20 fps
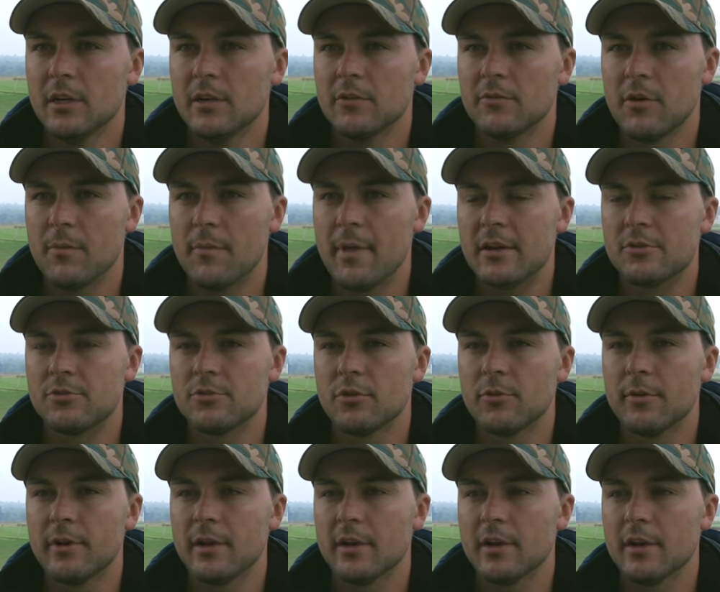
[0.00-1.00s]
From that draw,
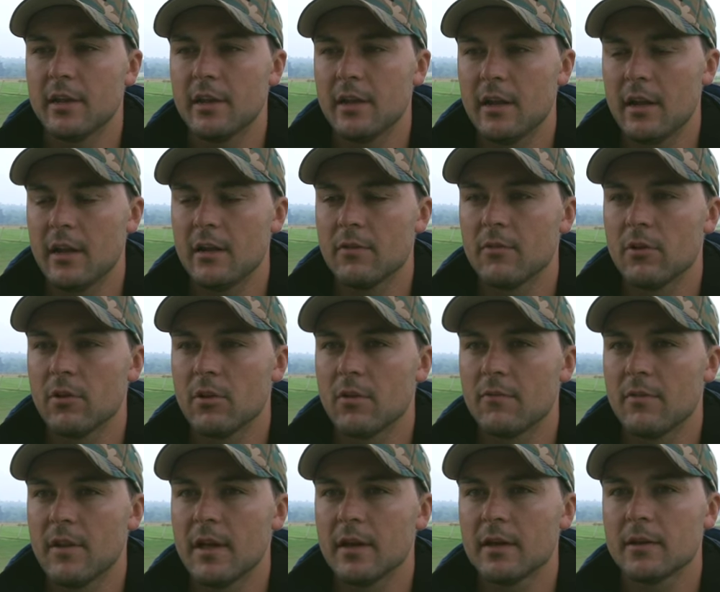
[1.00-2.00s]
we're going to need a hell of a lot
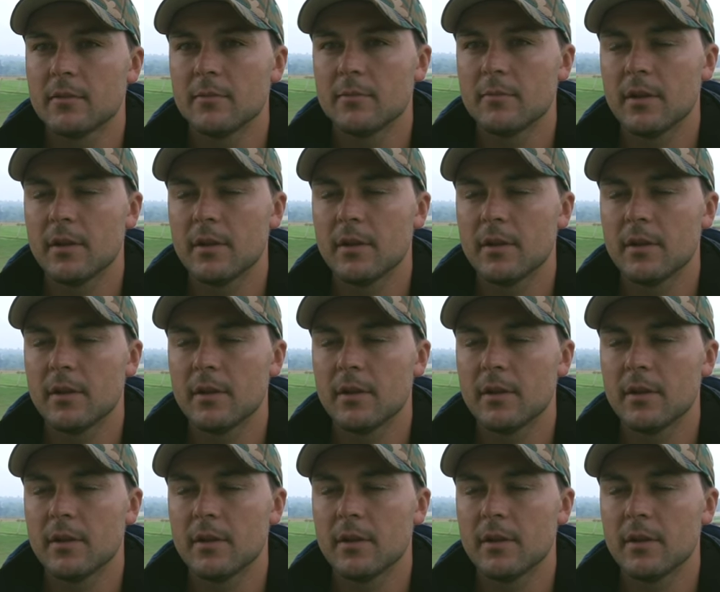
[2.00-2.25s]
of luck.